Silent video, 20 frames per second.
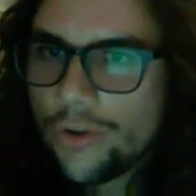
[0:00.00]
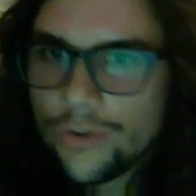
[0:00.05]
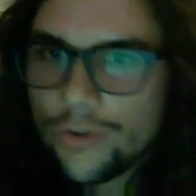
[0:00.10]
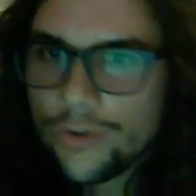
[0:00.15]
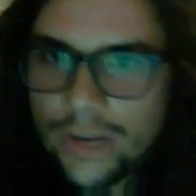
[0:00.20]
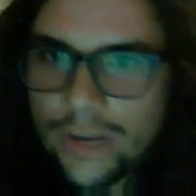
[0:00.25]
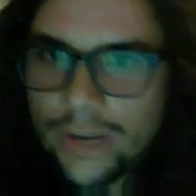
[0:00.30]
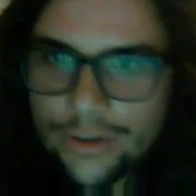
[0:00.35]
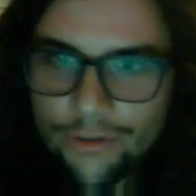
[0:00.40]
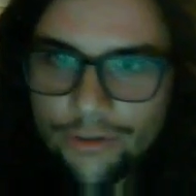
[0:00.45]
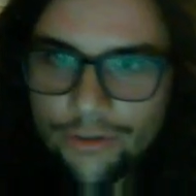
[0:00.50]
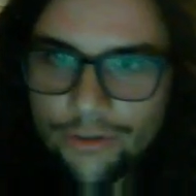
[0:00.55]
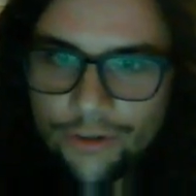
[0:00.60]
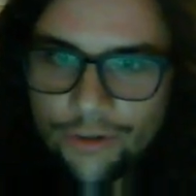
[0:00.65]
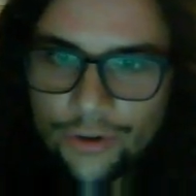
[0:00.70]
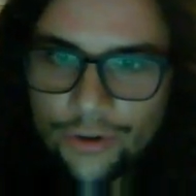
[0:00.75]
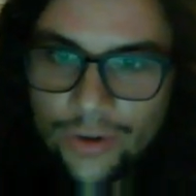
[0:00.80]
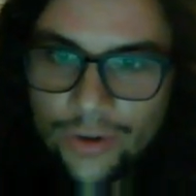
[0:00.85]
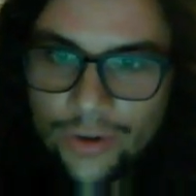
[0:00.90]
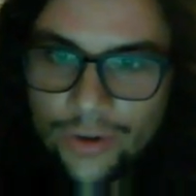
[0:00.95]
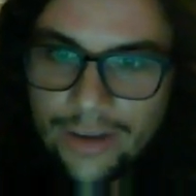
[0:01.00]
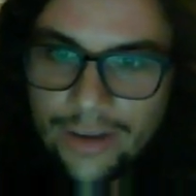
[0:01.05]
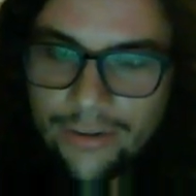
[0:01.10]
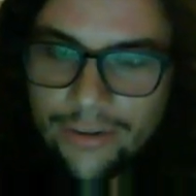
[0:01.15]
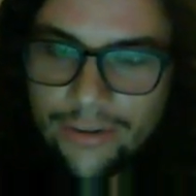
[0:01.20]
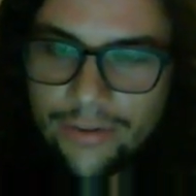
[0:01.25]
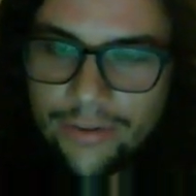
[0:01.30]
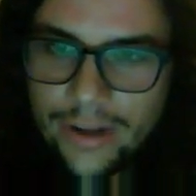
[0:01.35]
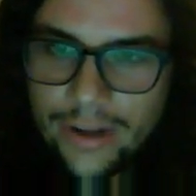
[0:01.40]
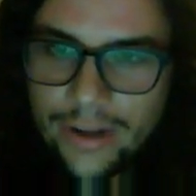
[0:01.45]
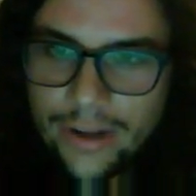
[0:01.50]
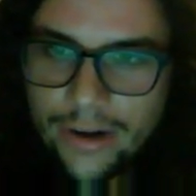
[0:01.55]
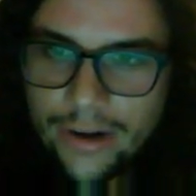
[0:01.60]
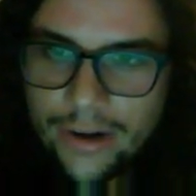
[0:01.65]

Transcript: was actually the first one I ever found.